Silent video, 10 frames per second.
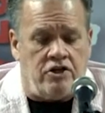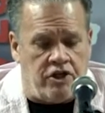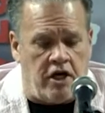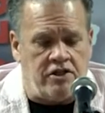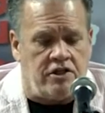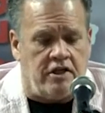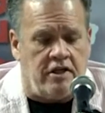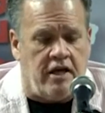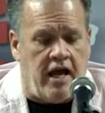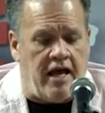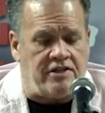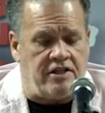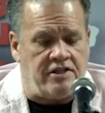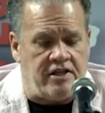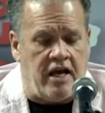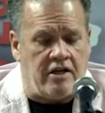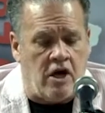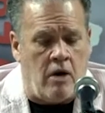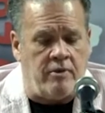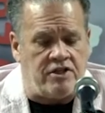Just as he said,
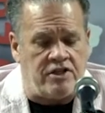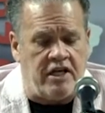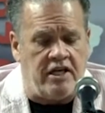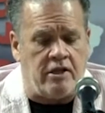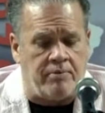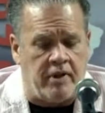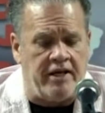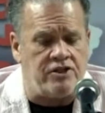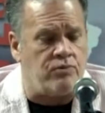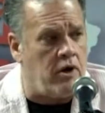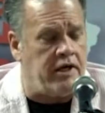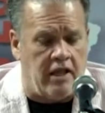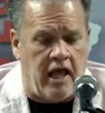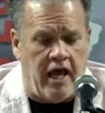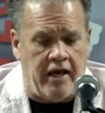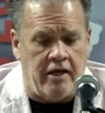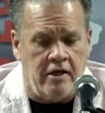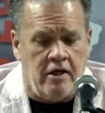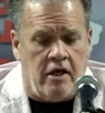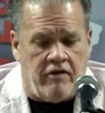come and see the place where he lay.
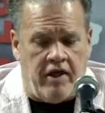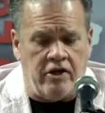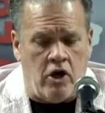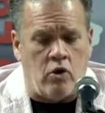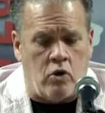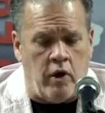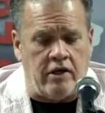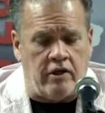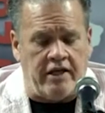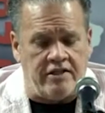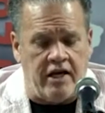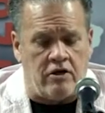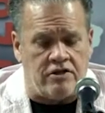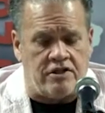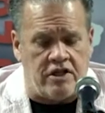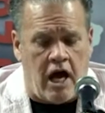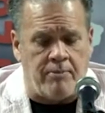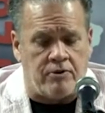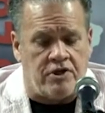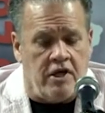Then go quickly and tell his
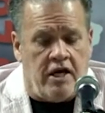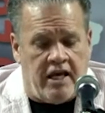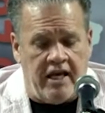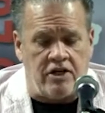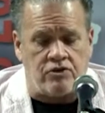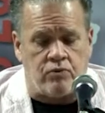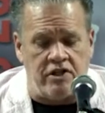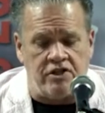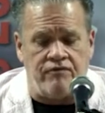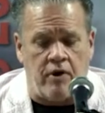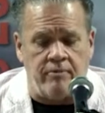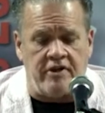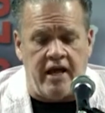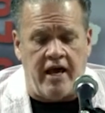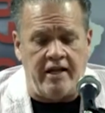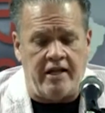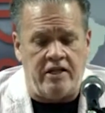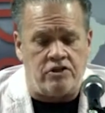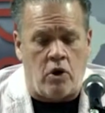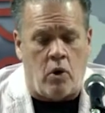disciples, he has risen from the dead, and
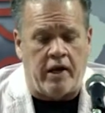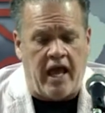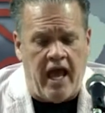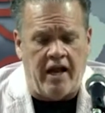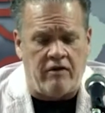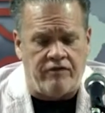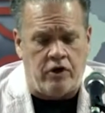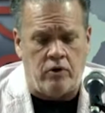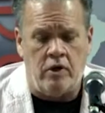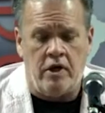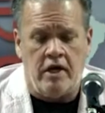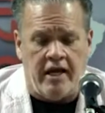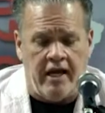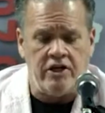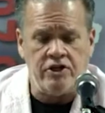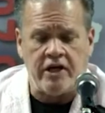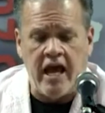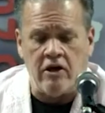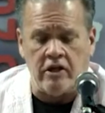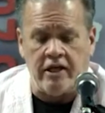he is going ahead of you into
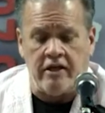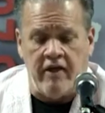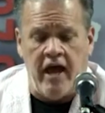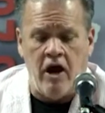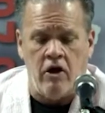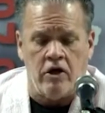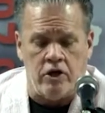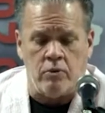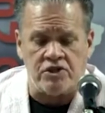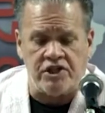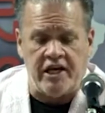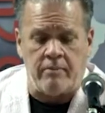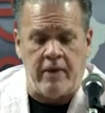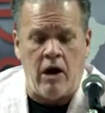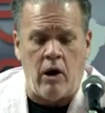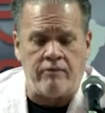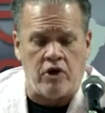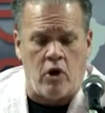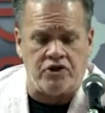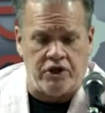Galilee. There you will see him. Now I've
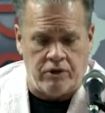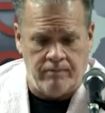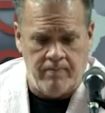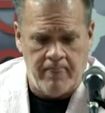told you.